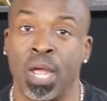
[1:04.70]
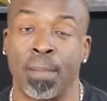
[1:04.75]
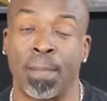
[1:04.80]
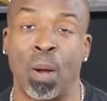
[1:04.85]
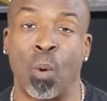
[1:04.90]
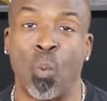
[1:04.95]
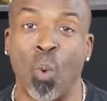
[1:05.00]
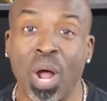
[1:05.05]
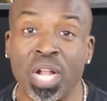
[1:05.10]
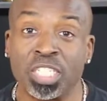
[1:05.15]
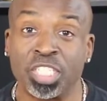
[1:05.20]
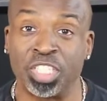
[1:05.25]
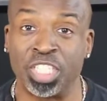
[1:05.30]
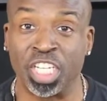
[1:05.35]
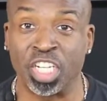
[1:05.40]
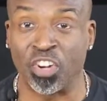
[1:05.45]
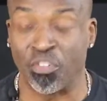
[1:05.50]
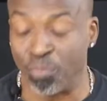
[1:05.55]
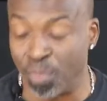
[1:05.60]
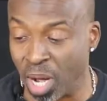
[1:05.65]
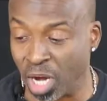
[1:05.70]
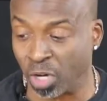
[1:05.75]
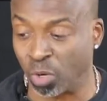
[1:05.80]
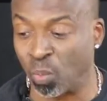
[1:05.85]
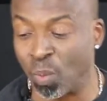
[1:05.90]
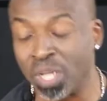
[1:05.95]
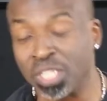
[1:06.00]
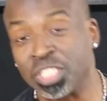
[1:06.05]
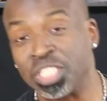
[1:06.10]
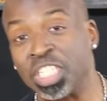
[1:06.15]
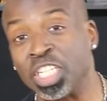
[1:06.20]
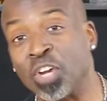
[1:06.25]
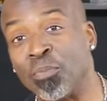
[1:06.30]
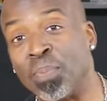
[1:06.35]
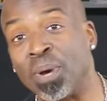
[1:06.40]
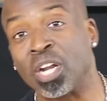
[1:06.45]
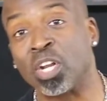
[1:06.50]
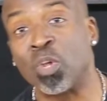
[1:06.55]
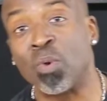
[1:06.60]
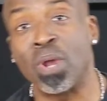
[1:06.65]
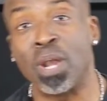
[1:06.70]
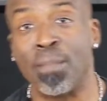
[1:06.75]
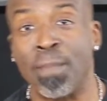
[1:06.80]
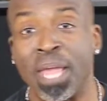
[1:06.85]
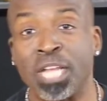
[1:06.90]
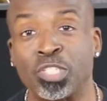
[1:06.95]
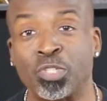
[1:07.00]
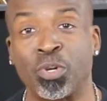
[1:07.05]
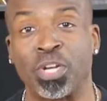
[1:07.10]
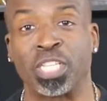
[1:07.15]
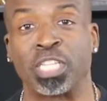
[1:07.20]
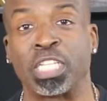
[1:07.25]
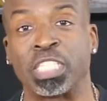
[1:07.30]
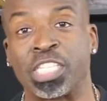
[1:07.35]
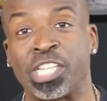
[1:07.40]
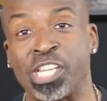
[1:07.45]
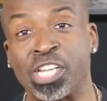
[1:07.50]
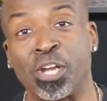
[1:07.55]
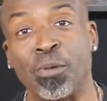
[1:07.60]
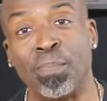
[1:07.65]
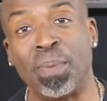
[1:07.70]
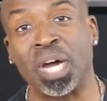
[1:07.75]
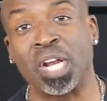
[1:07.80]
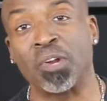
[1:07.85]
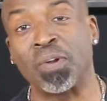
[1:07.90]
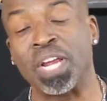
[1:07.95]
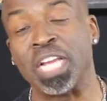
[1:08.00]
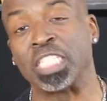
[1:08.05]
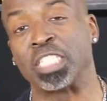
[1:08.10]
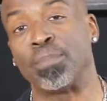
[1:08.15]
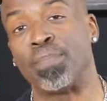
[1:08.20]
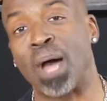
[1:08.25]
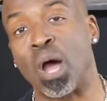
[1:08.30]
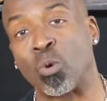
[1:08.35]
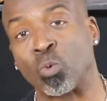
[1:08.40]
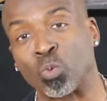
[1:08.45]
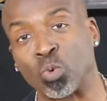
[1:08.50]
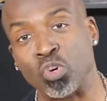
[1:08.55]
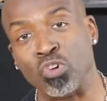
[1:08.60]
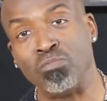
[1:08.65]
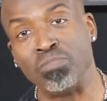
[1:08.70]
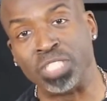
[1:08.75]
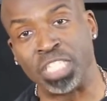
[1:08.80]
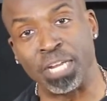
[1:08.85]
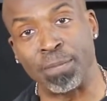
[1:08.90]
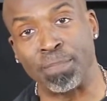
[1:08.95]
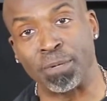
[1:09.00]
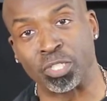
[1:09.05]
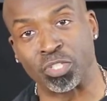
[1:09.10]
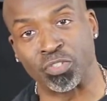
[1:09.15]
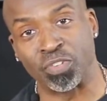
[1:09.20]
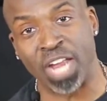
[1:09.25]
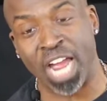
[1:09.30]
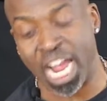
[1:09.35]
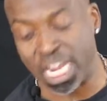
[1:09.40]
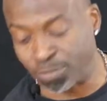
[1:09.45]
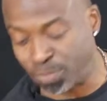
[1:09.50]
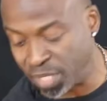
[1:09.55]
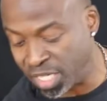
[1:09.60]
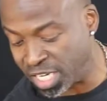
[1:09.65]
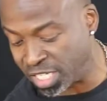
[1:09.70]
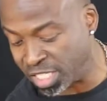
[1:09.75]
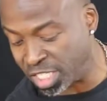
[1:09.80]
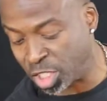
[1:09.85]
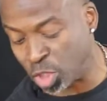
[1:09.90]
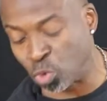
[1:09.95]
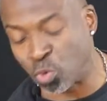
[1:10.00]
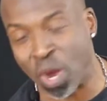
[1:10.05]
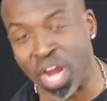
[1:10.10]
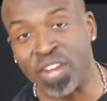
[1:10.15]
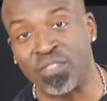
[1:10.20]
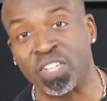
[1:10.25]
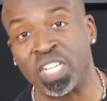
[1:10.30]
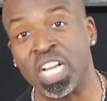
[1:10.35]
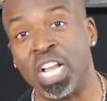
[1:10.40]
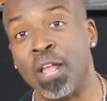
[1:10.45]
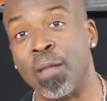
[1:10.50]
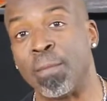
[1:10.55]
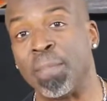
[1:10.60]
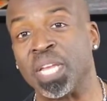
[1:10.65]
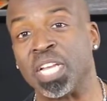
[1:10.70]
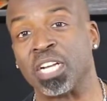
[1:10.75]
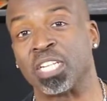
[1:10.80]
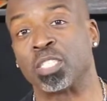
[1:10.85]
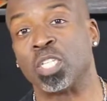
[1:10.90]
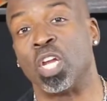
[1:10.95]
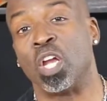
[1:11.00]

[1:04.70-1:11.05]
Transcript: 1 stick of butter. 1 stick of butter, you want to make sure that the stick of butter is about room temperature, guys, because it's great, because